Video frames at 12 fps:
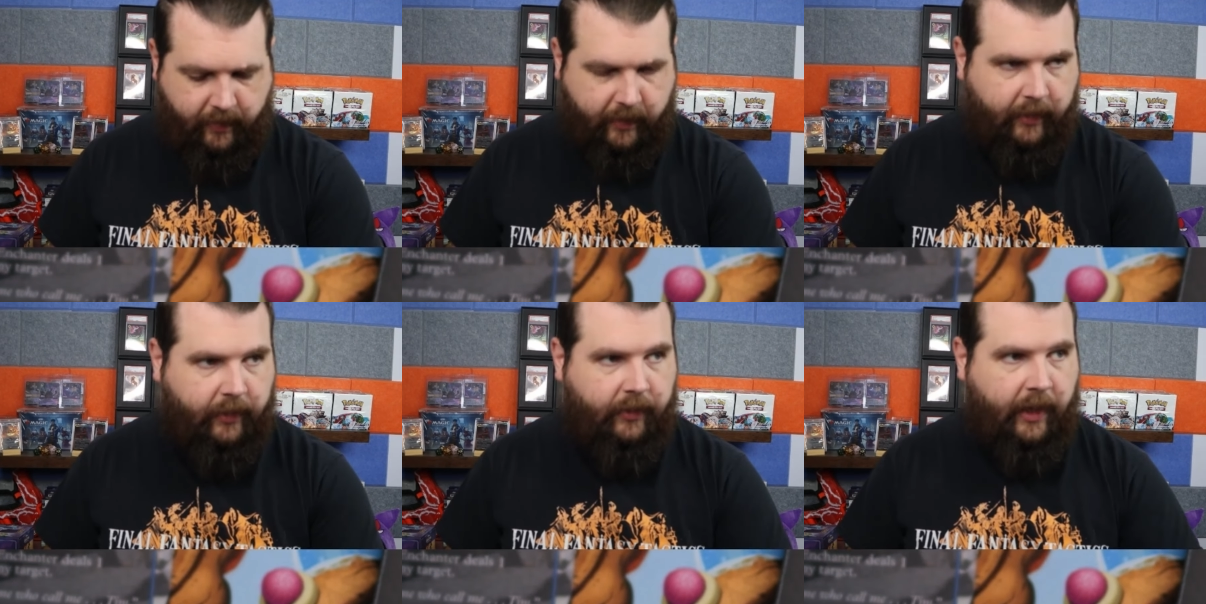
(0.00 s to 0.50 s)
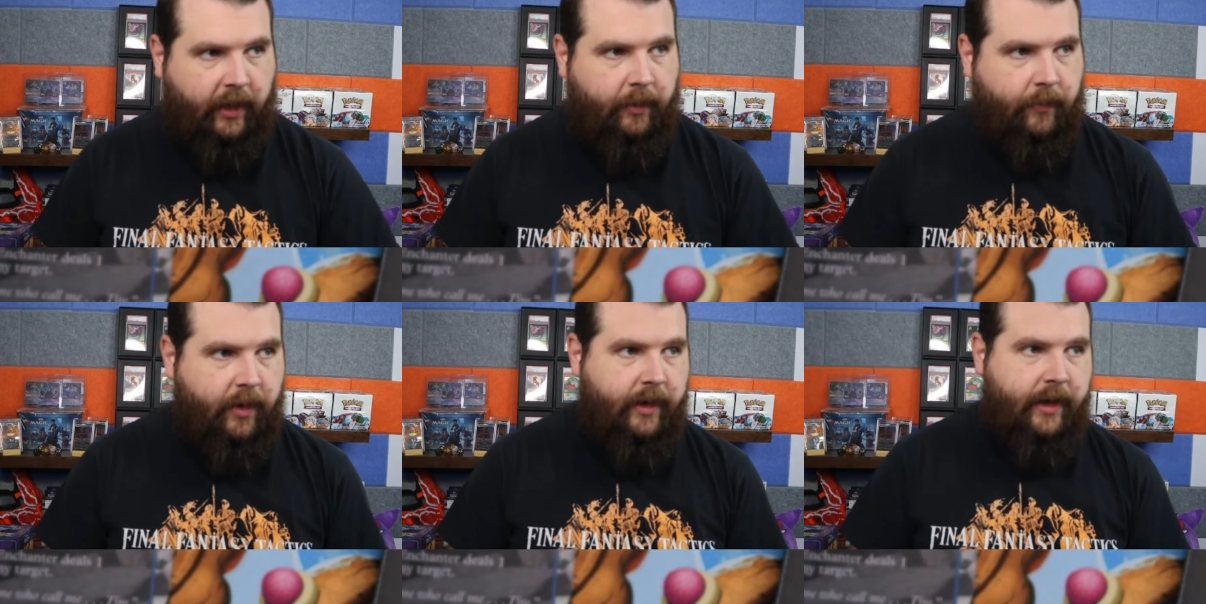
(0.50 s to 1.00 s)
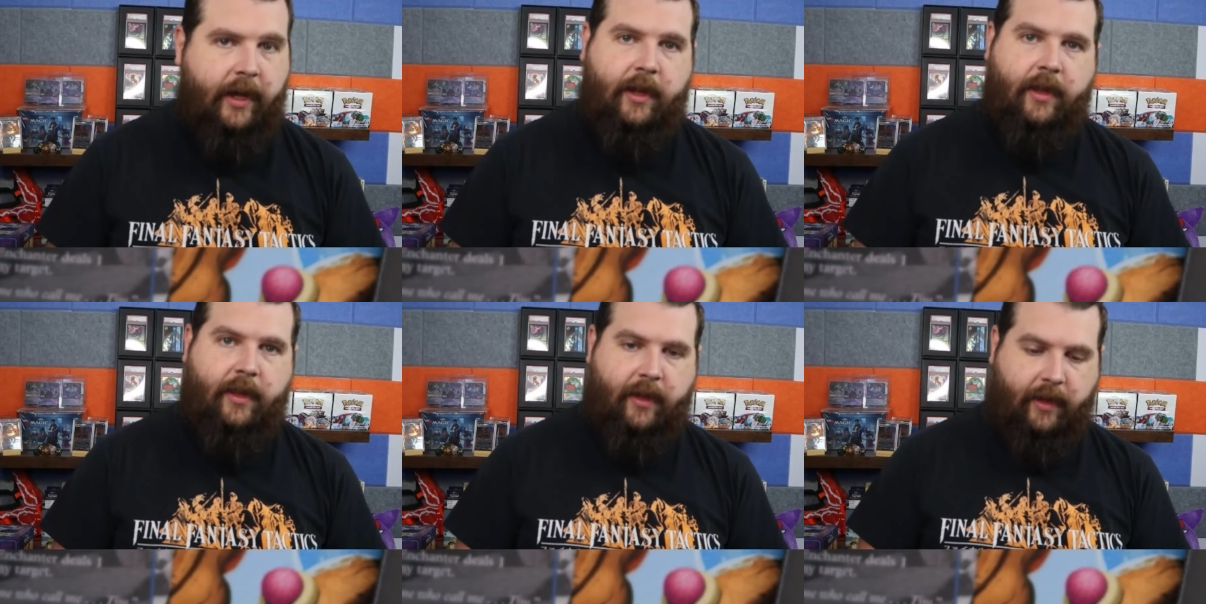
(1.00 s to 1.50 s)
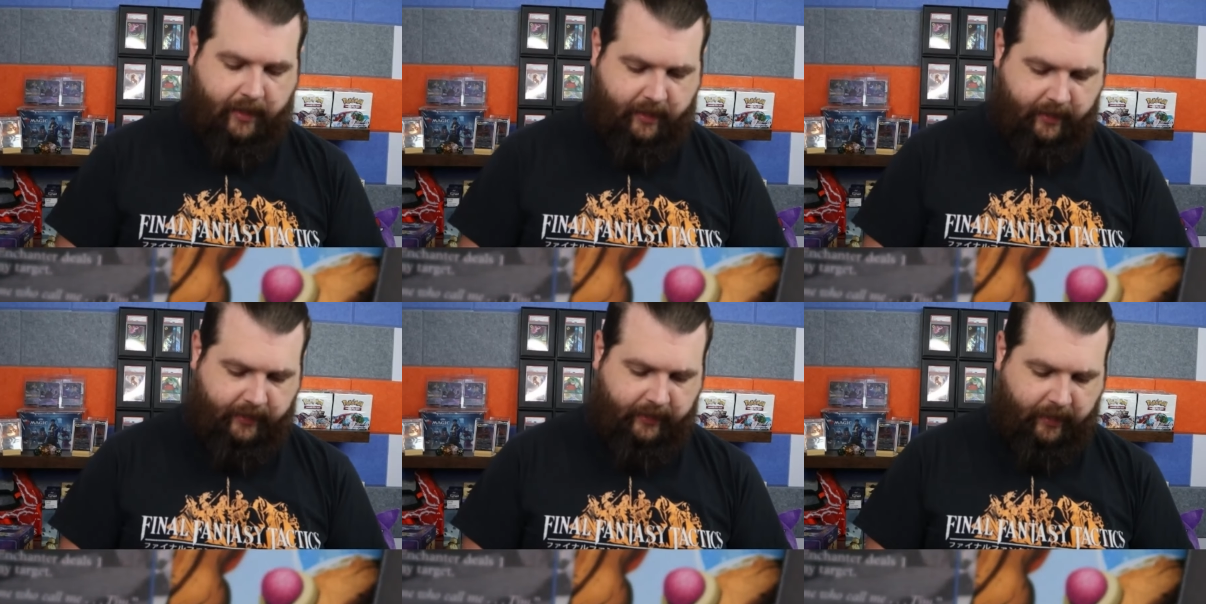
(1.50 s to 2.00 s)
and sell them one day and
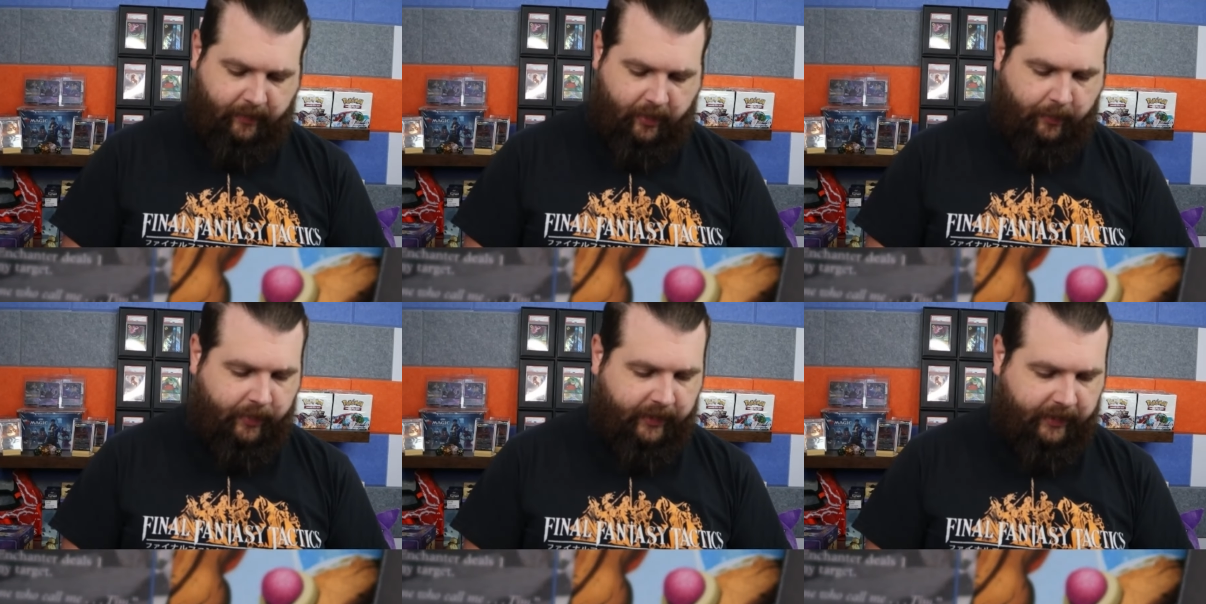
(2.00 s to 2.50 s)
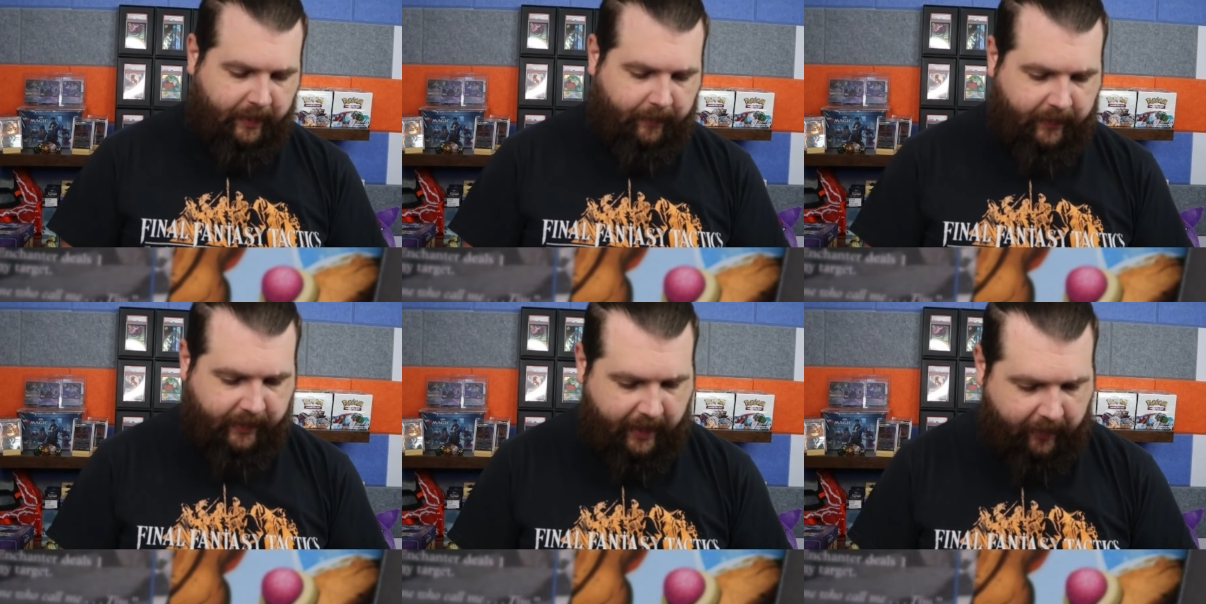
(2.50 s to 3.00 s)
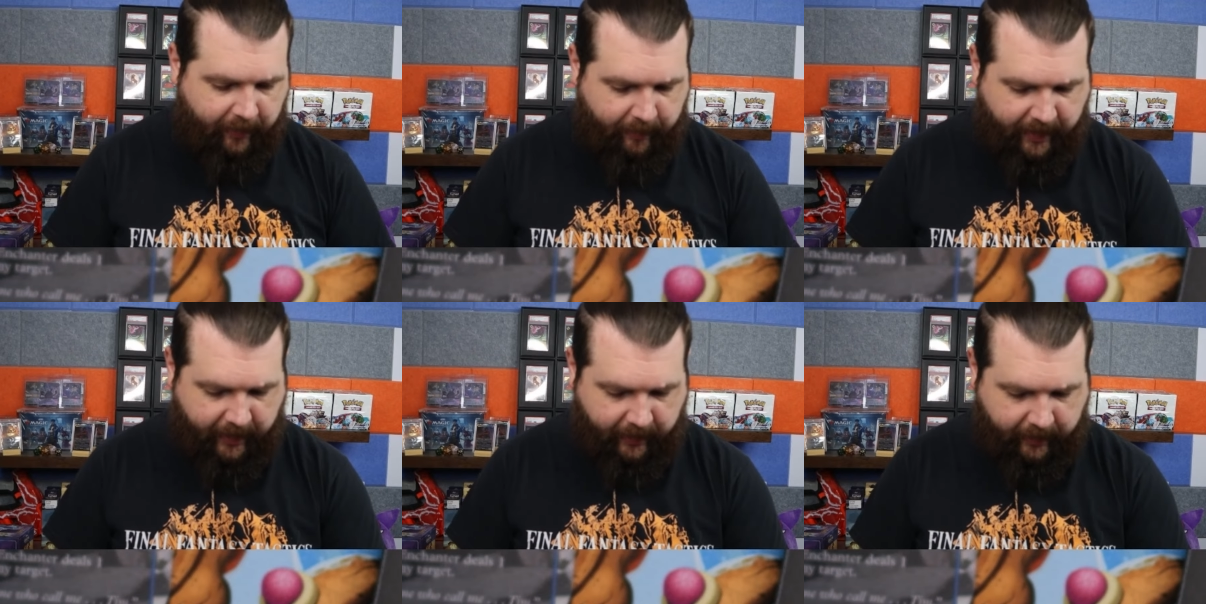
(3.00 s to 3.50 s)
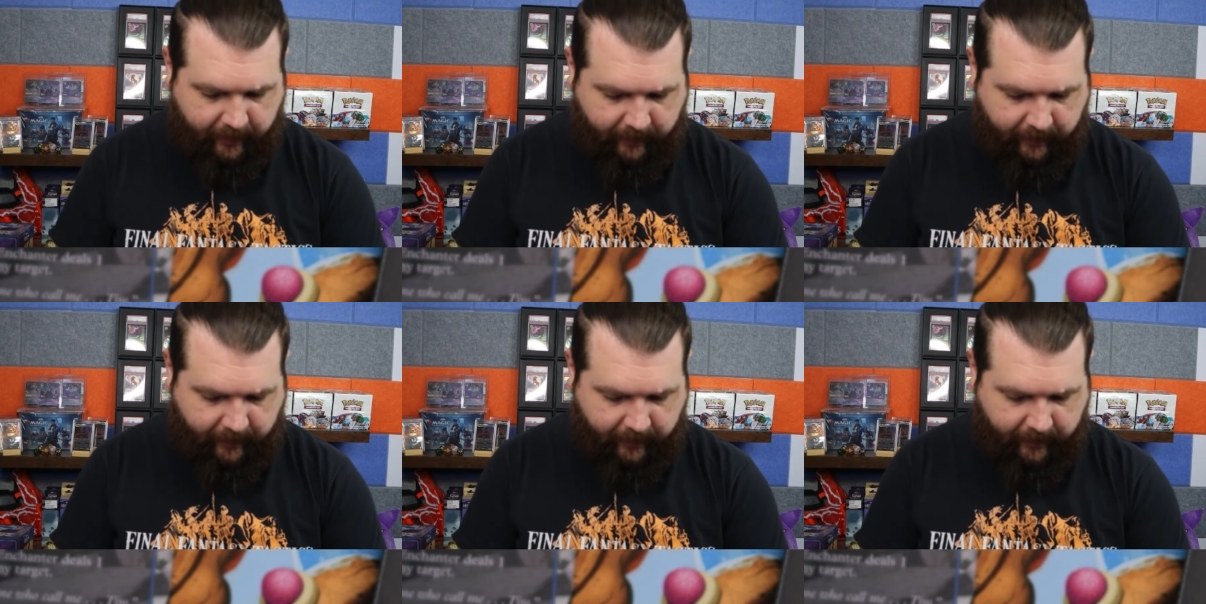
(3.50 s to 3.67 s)
then someone opens up this error pack?